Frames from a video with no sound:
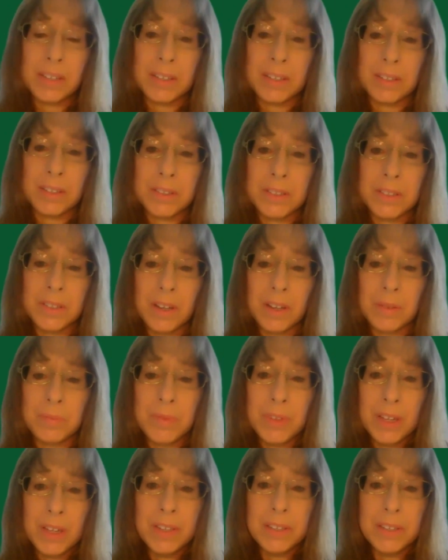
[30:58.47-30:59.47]
And um,
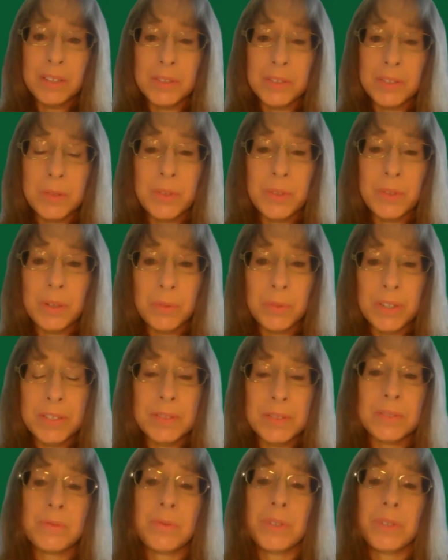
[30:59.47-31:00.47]
you know, it's been
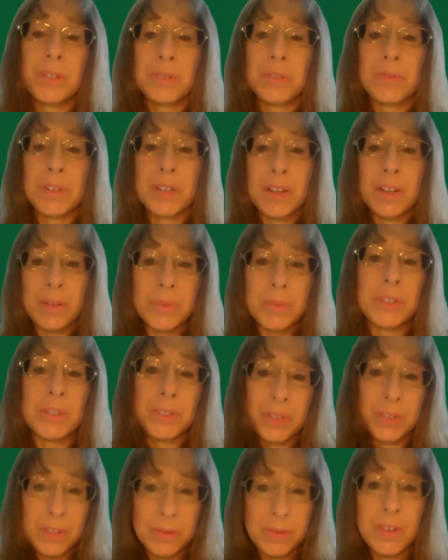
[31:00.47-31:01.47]
impressive what you've
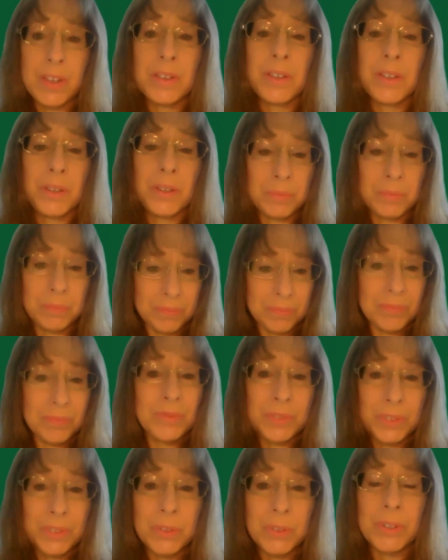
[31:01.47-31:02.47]
accomplished. So thank you.
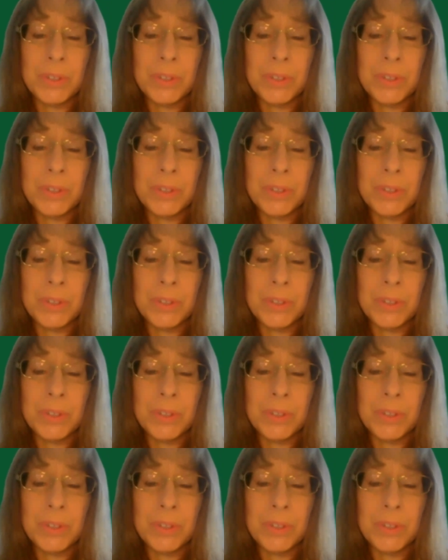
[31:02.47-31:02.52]
Look thank